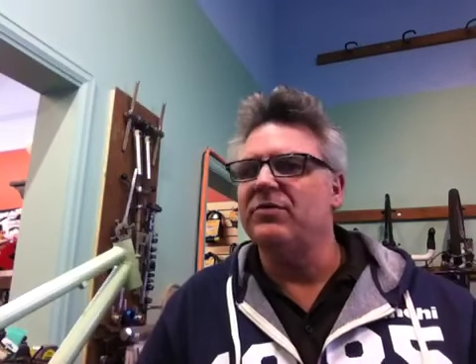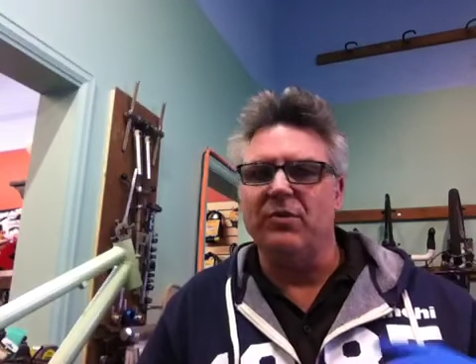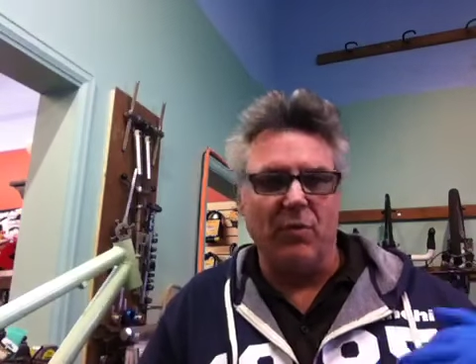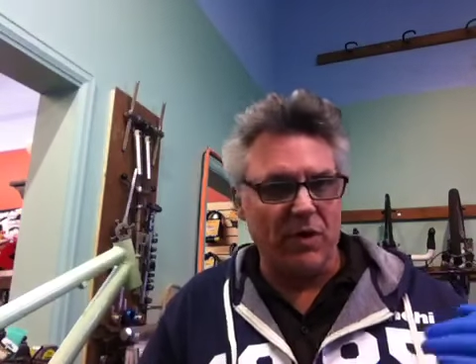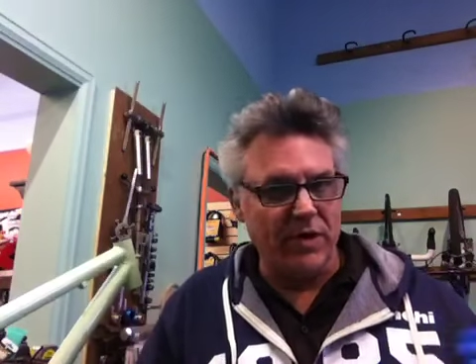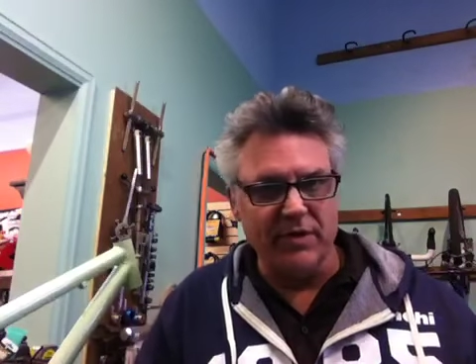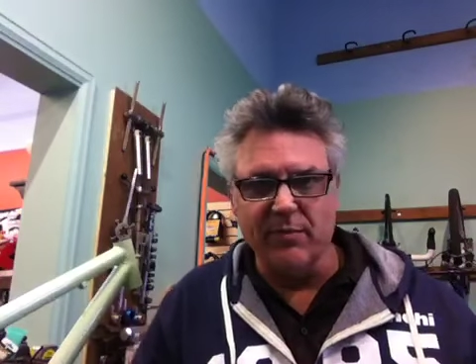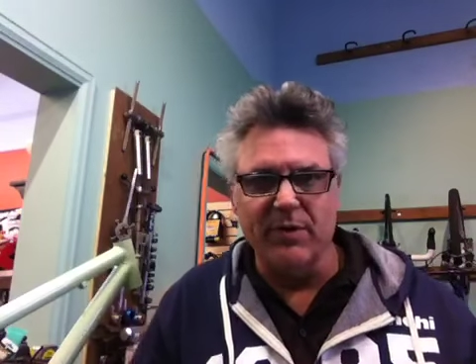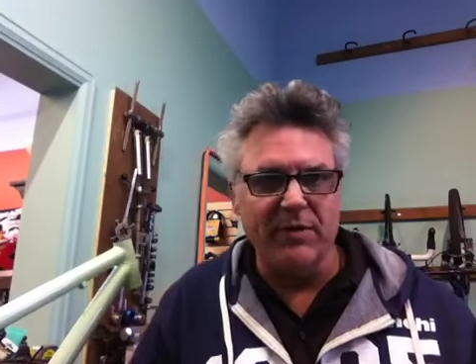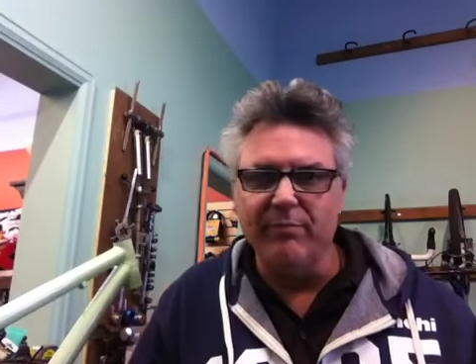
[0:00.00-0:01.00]
She wanted it
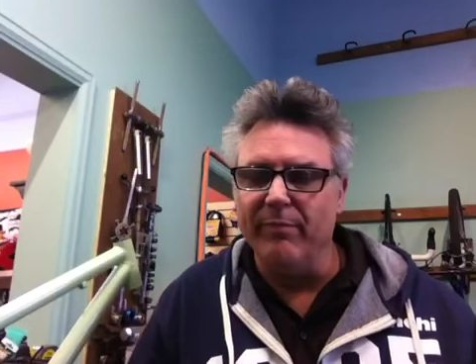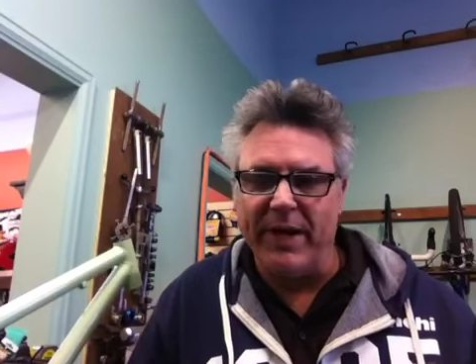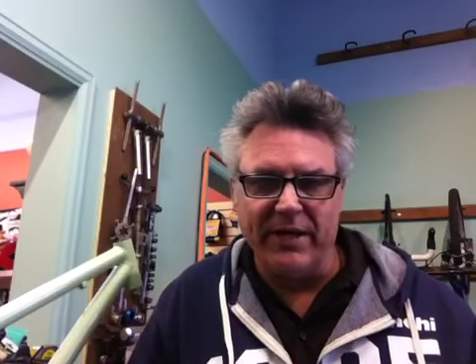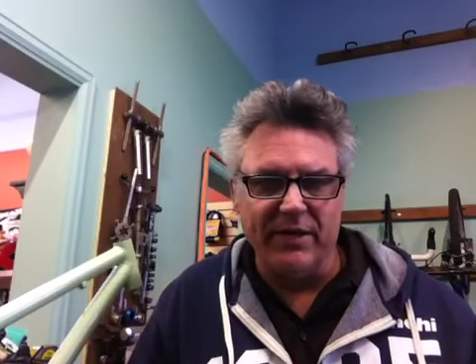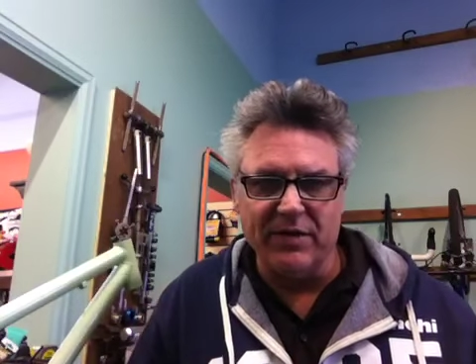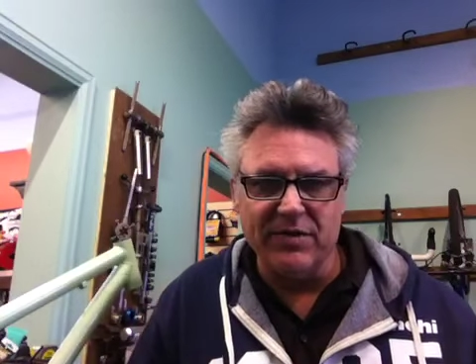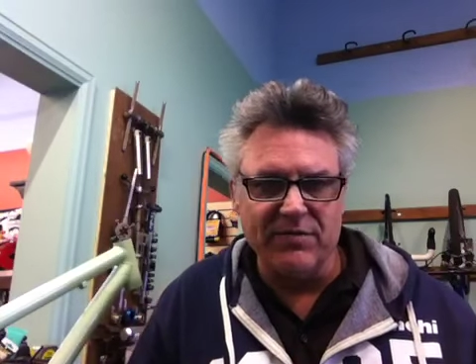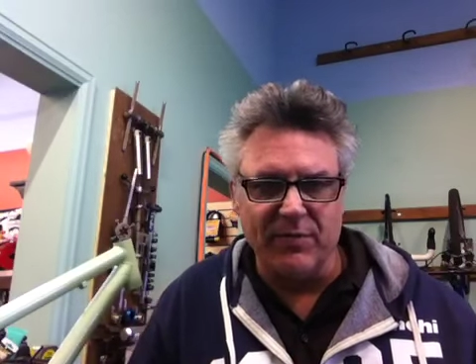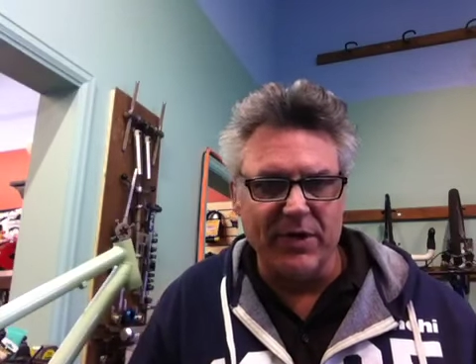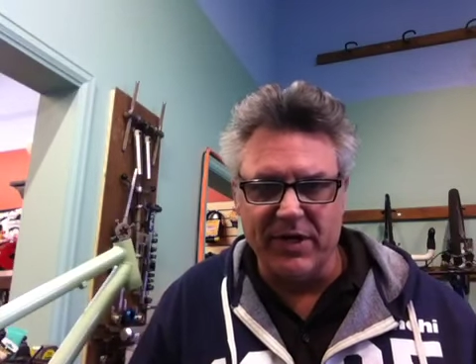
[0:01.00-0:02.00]
to be
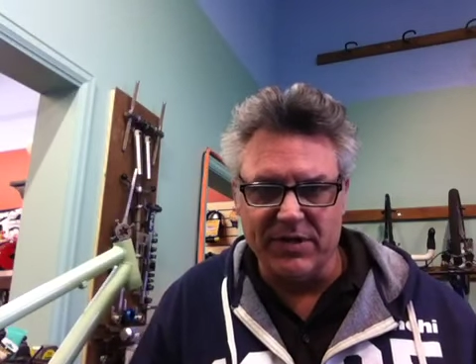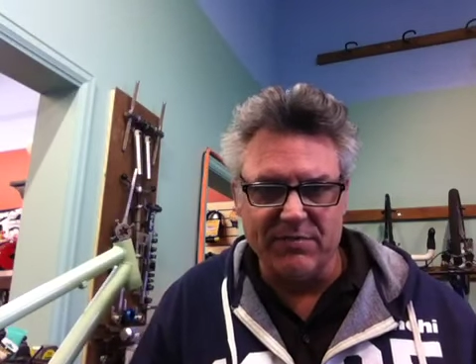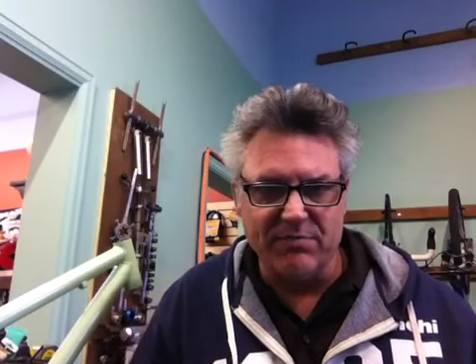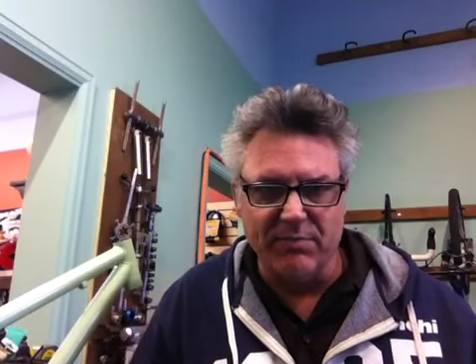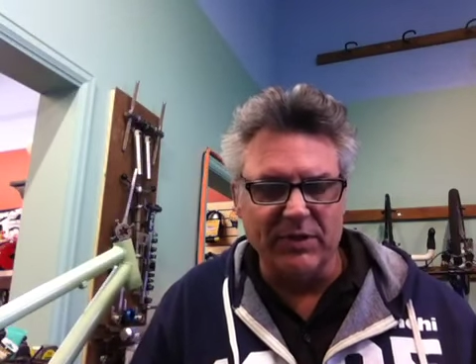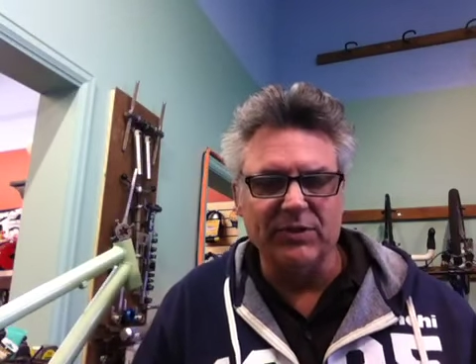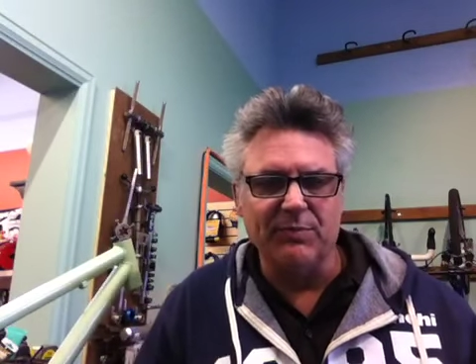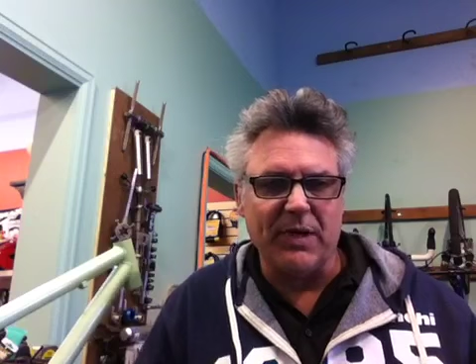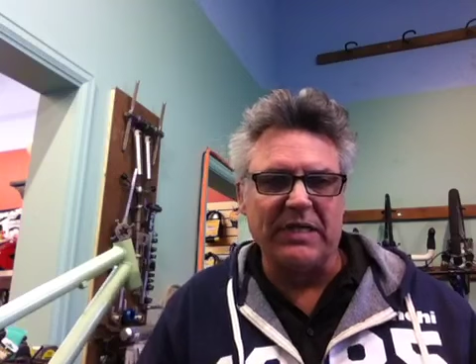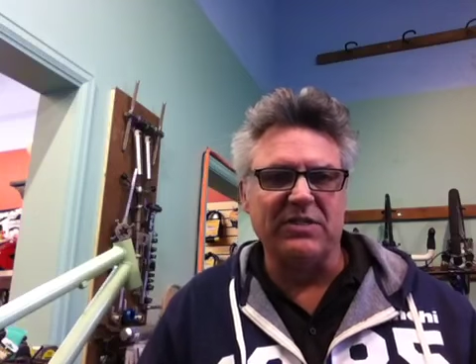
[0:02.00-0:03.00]
maintenance-free as much
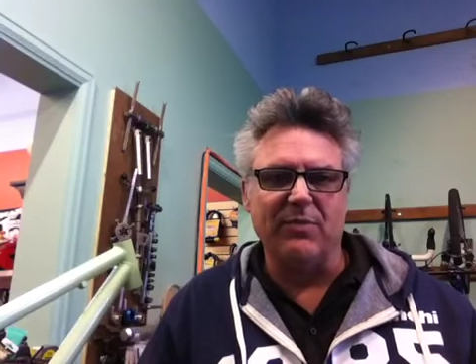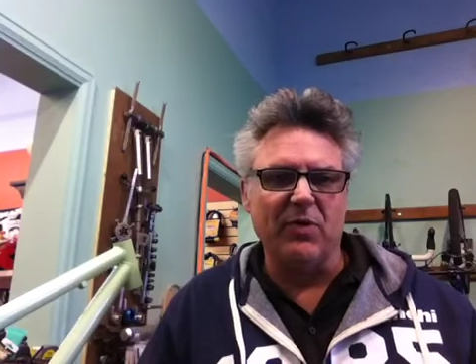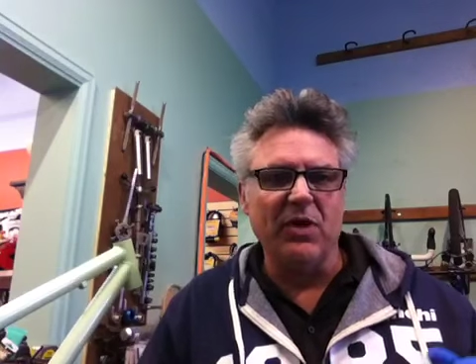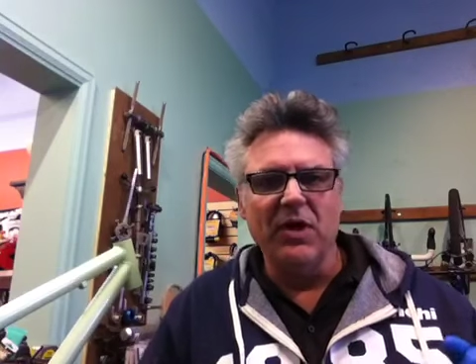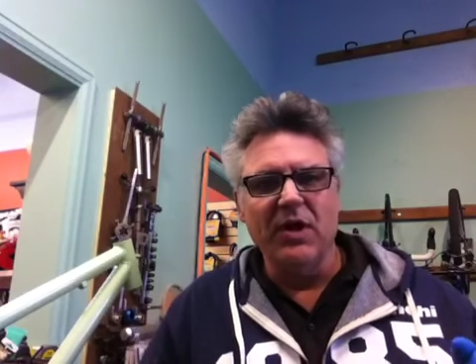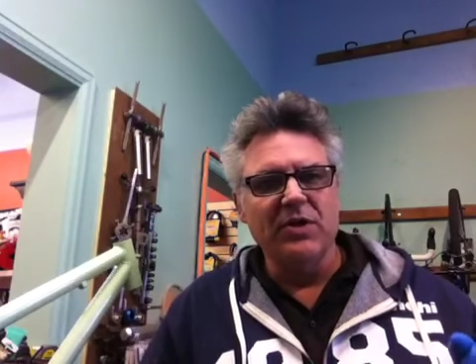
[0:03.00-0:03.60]
as possible.